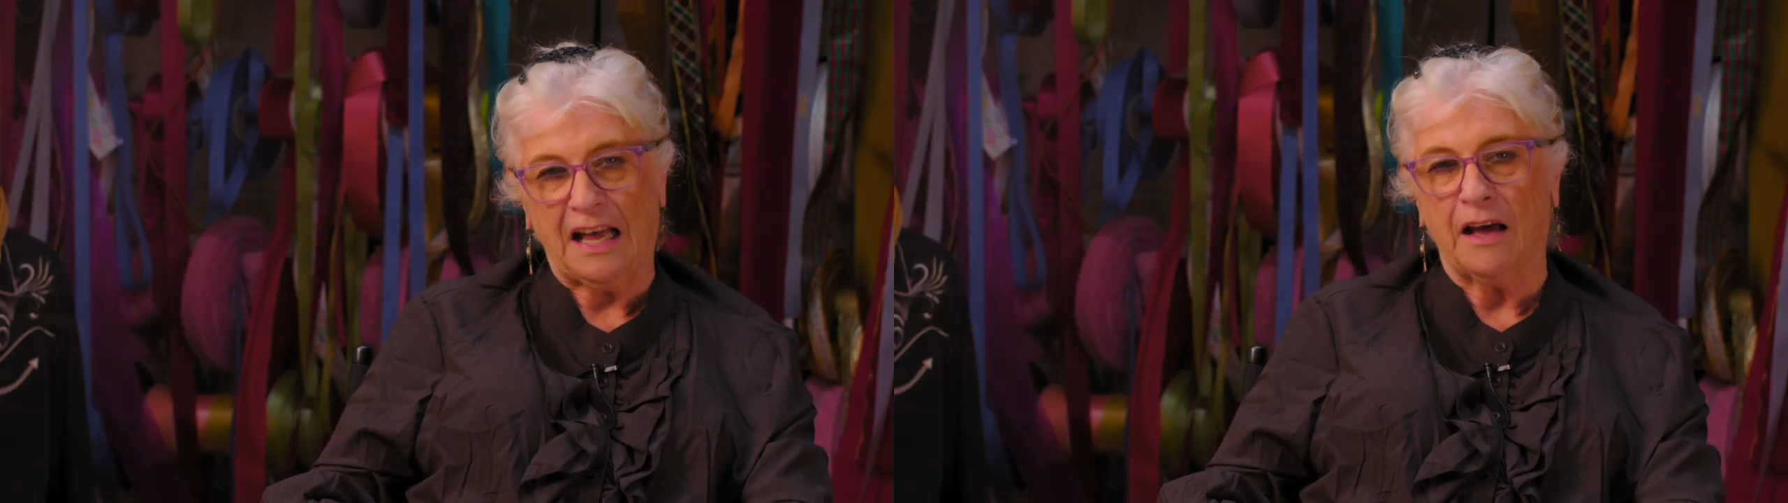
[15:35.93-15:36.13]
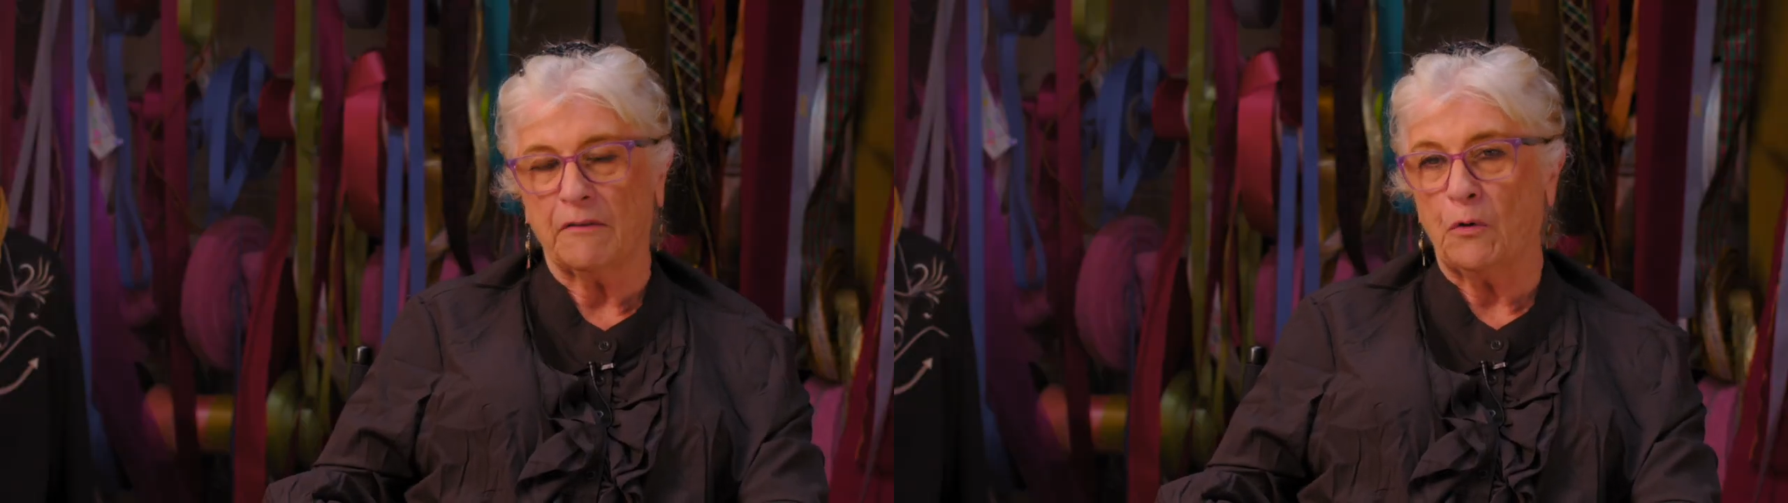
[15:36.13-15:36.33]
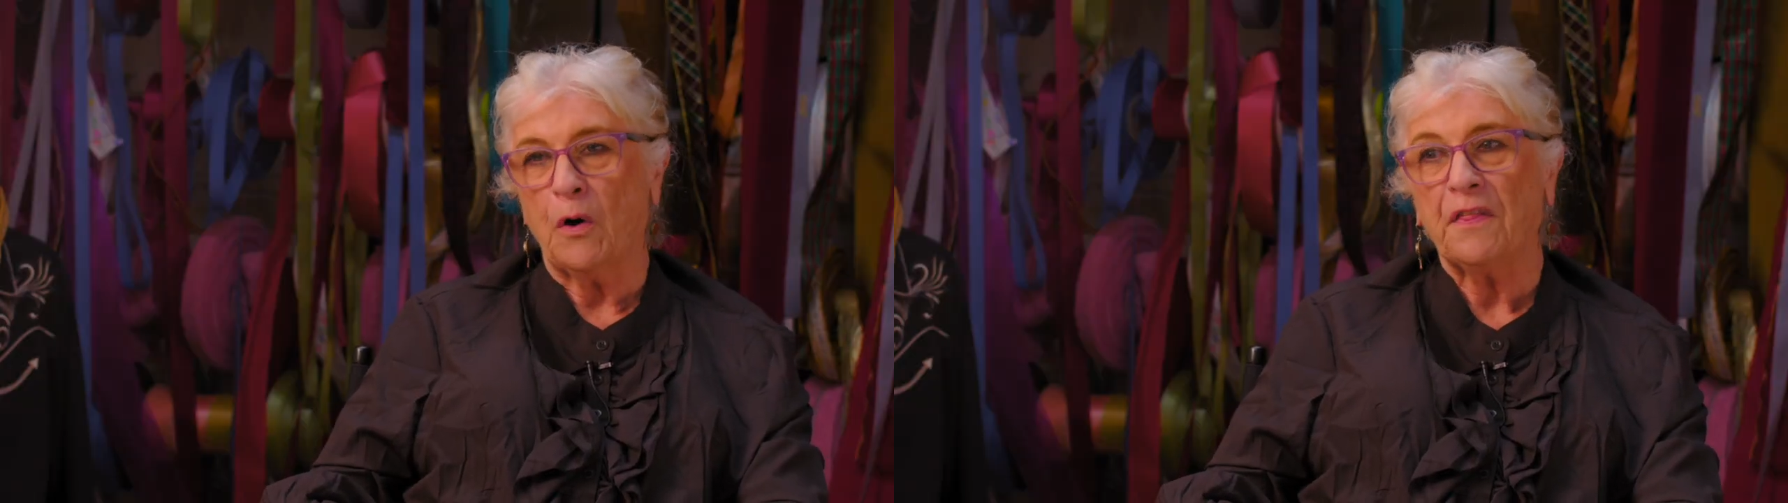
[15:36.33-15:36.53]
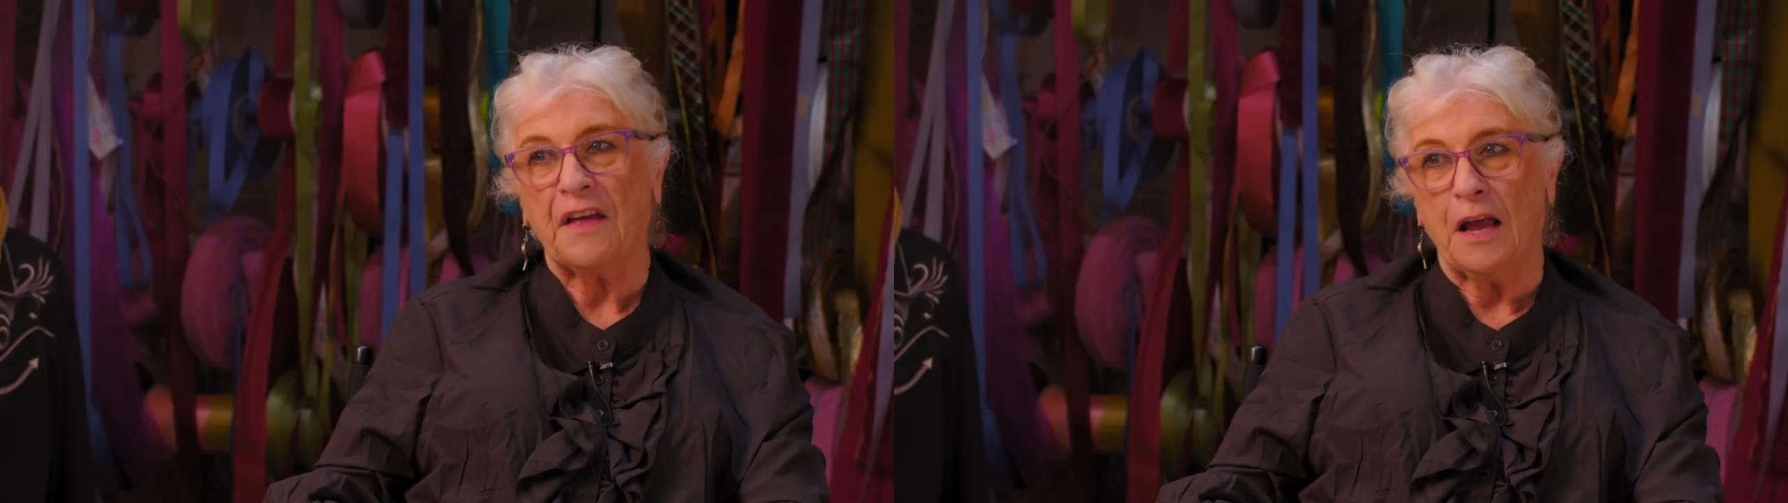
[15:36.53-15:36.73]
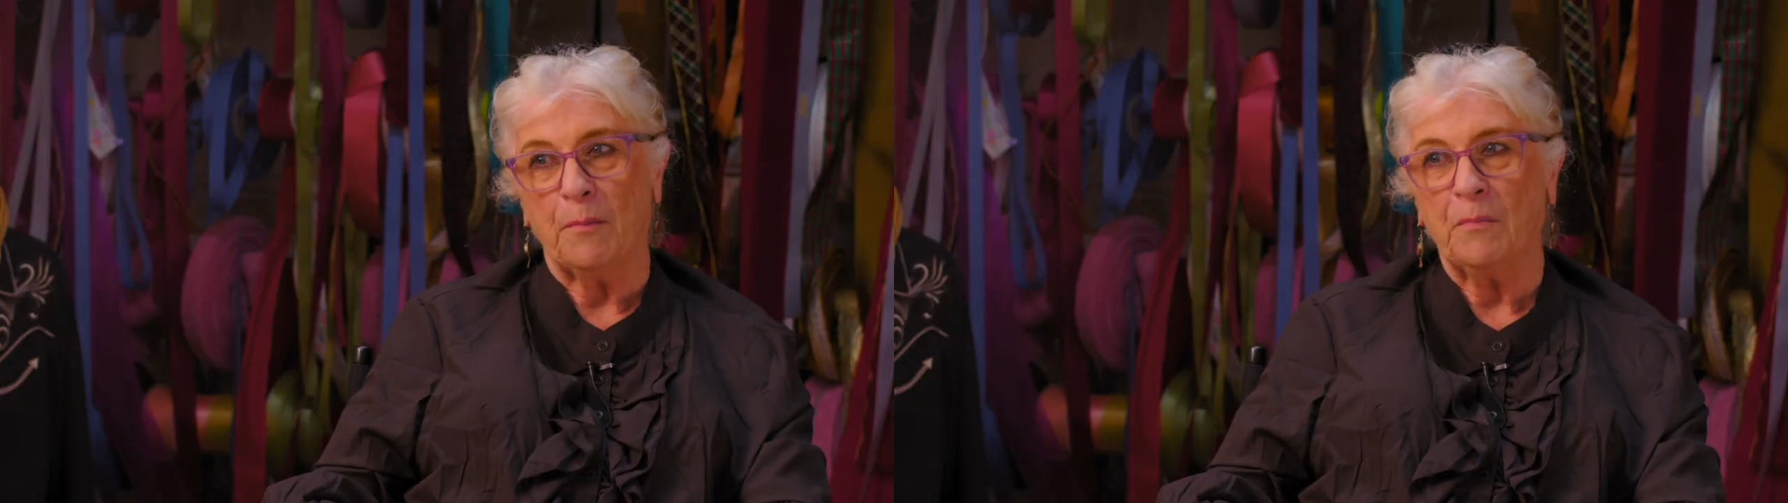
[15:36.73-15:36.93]
out of all
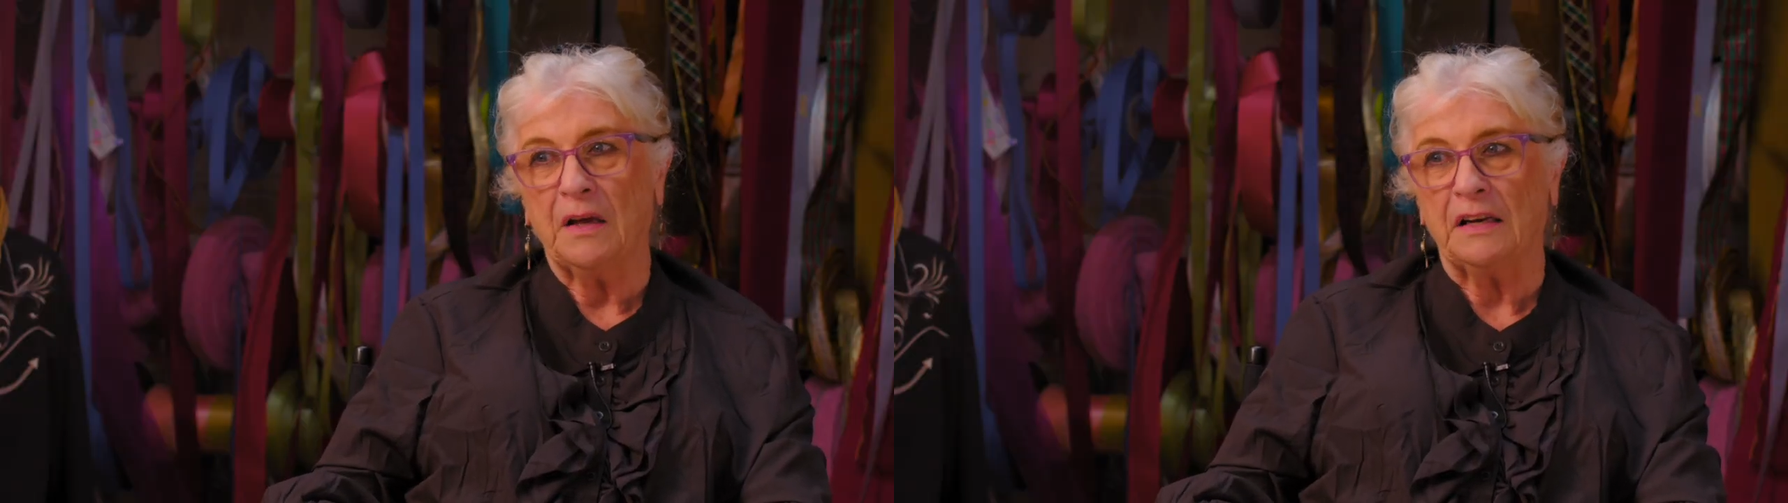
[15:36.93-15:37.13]
them,